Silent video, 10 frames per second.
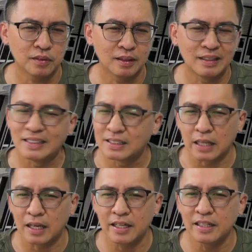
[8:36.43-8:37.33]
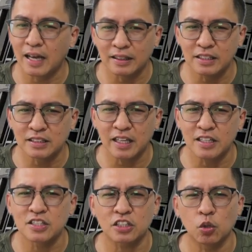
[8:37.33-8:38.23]
Sadly, they are designed in
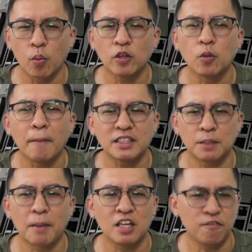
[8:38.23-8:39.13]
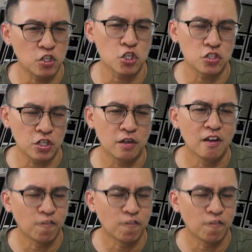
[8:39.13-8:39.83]
such a way to maximize efficiency for